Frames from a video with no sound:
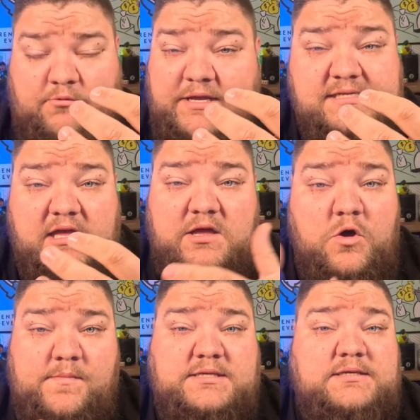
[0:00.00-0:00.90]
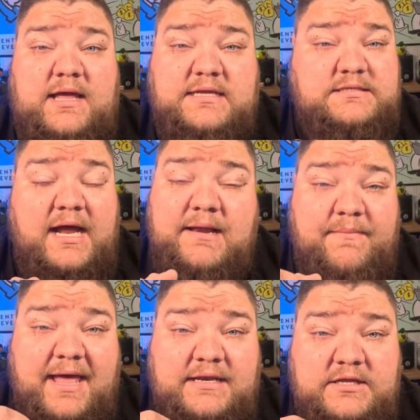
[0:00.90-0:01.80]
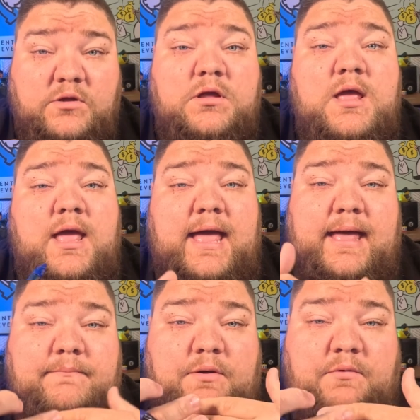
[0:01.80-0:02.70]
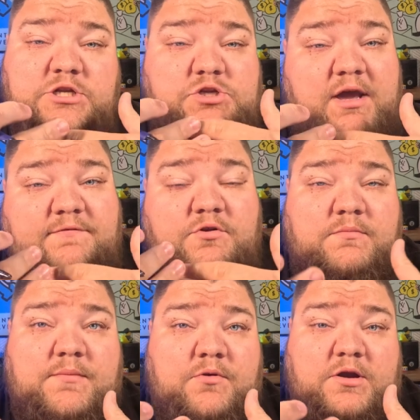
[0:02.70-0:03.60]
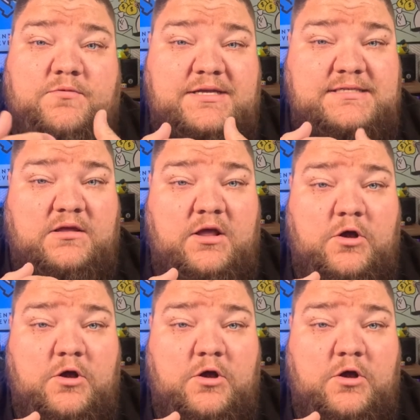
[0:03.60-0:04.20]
A resale home is not is not a bad deal. Um, but what you have to remember on a resale